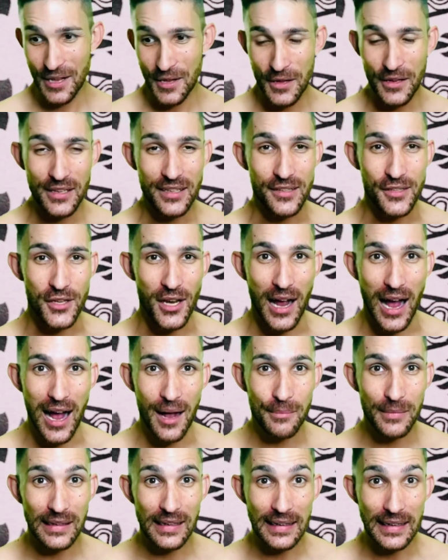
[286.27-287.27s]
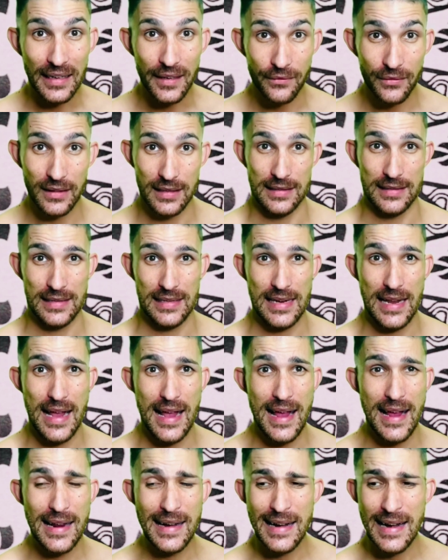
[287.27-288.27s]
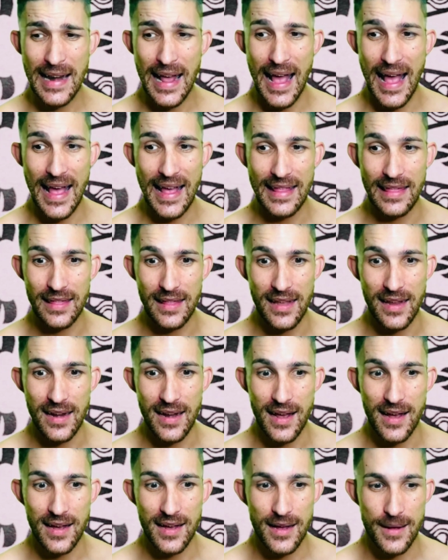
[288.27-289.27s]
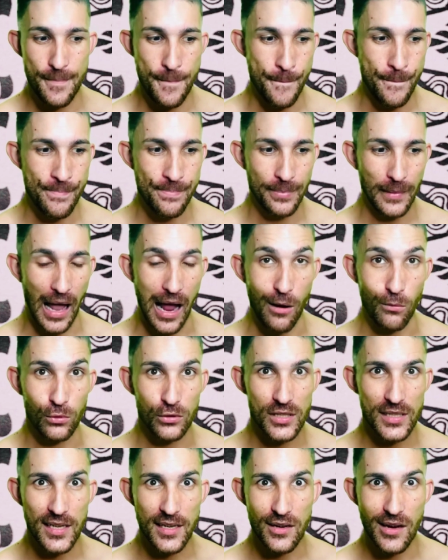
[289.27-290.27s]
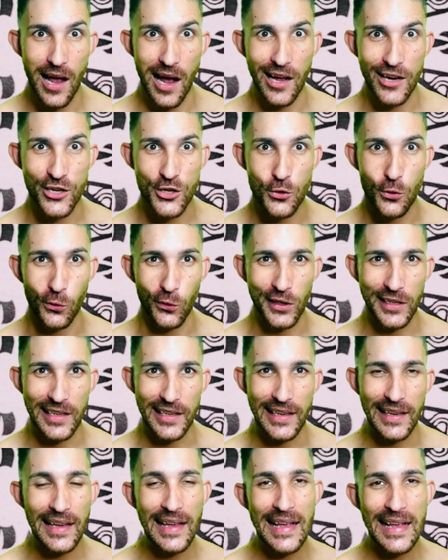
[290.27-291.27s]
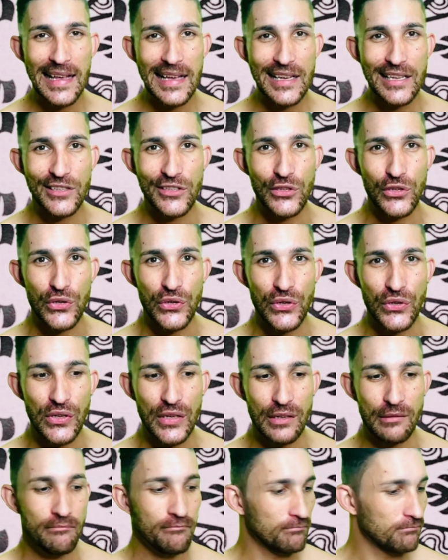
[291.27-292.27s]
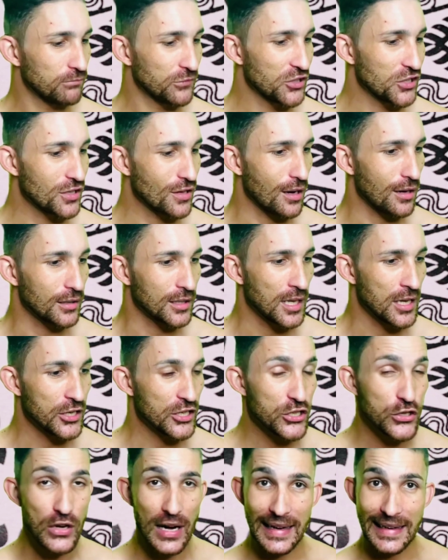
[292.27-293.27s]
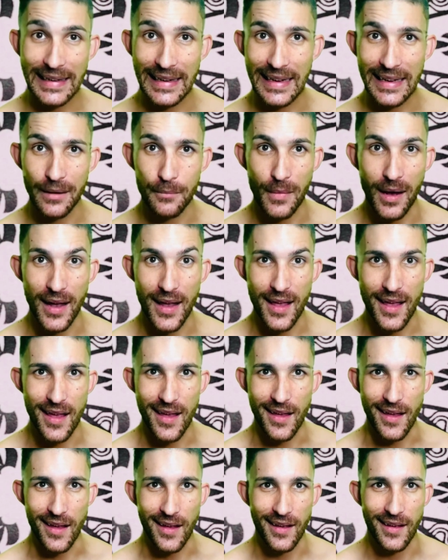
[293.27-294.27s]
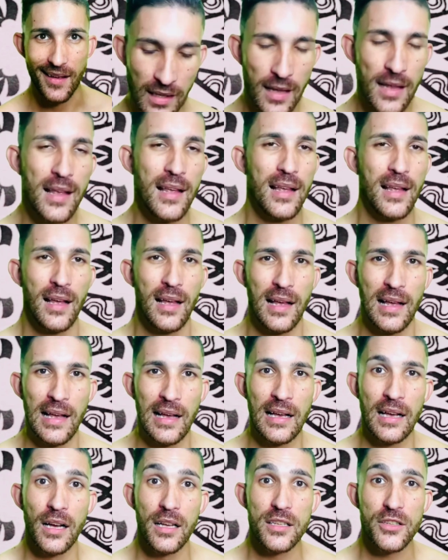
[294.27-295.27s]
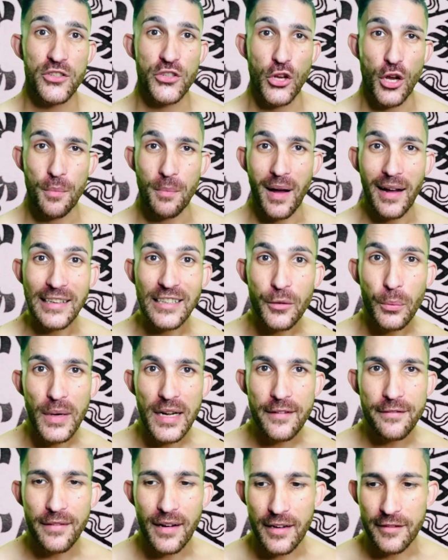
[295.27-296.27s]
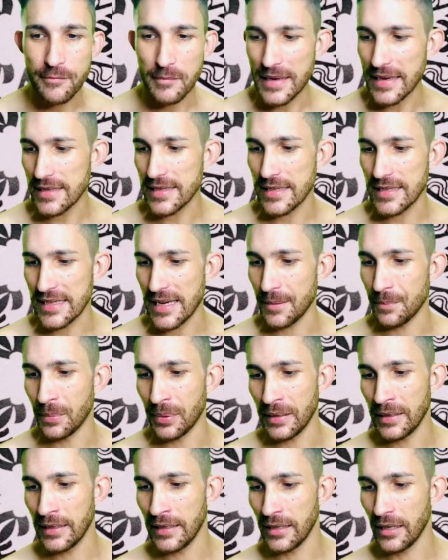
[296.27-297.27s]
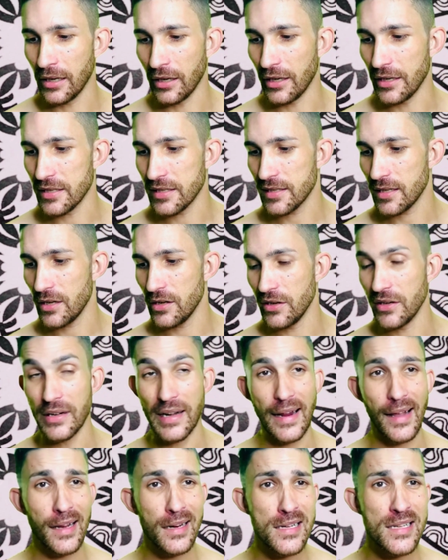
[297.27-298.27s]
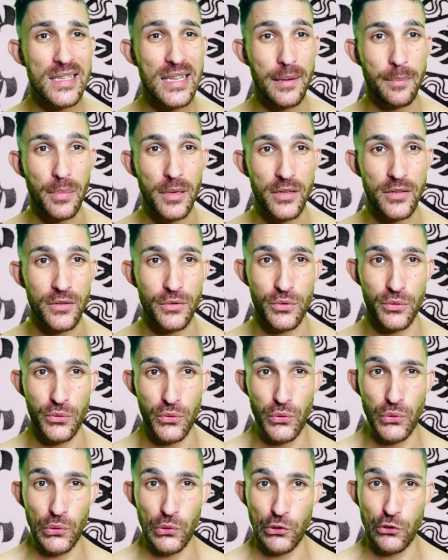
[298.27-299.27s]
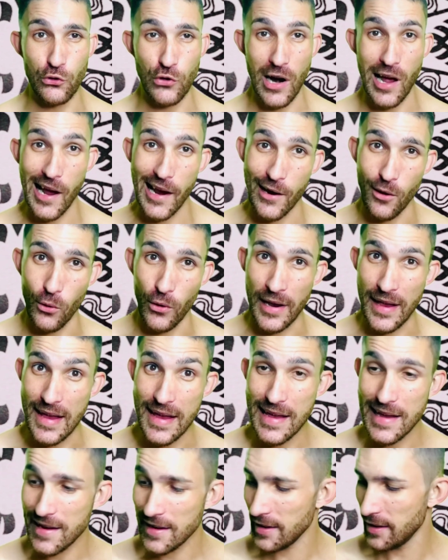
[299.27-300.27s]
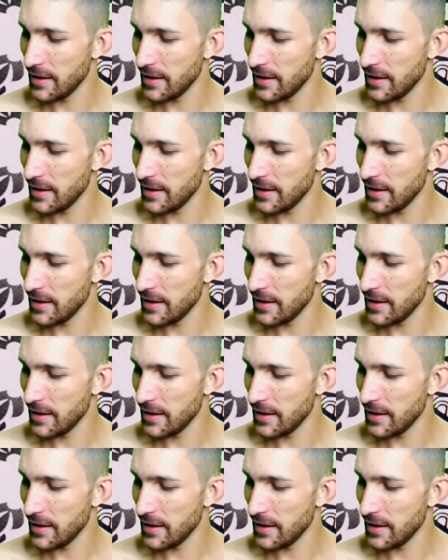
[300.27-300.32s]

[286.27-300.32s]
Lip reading: So I'm gonna leave this in, and then I will see you guys shortly to start straightening my hair. So my 25 minutes is up. Okay, so next step is to dry your hair.